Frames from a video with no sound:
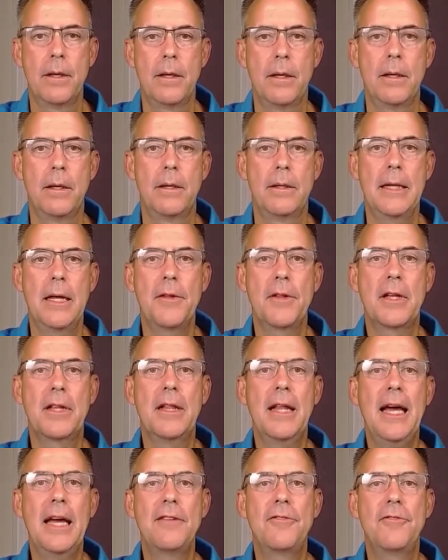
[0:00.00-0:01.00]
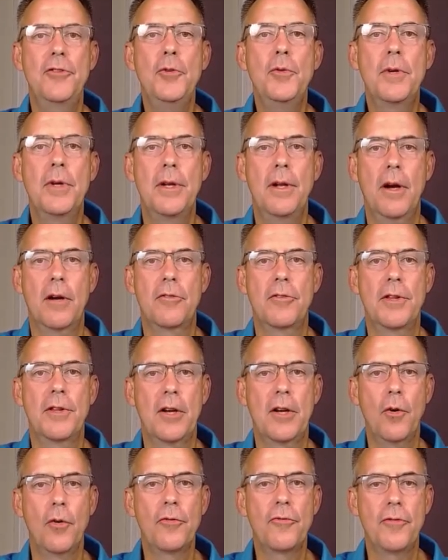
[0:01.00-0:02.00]
Now, the class 2 conductor that
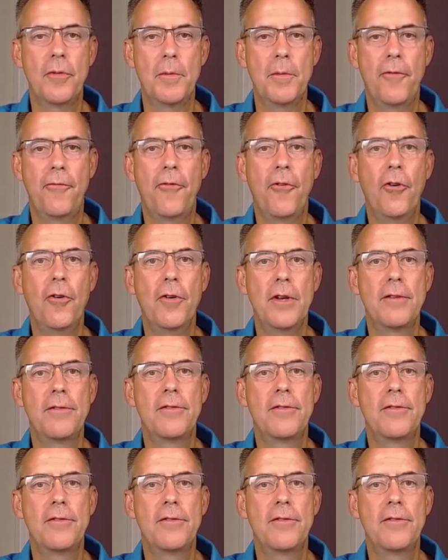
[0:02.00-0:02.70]
goes from the furnace